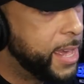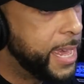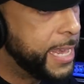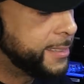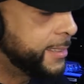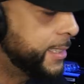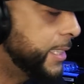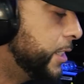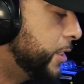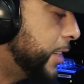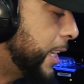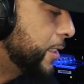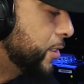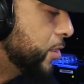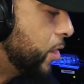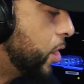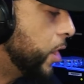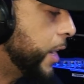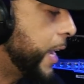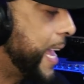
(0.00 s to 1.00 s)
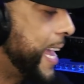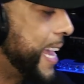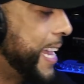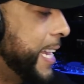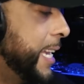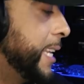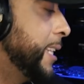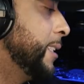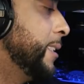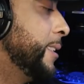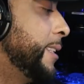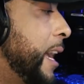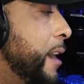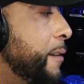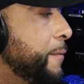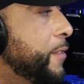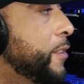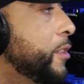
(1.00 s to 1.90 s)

It's DJ Target In Depth